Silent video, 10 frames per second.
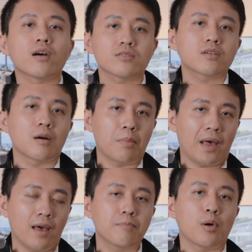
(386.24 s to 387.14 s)
We can also
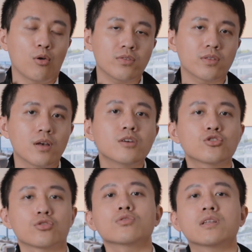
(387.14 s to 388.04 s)
compare both
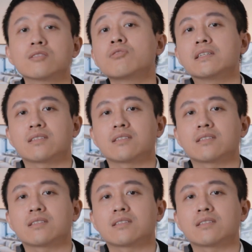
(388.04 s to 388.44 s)
to the Straits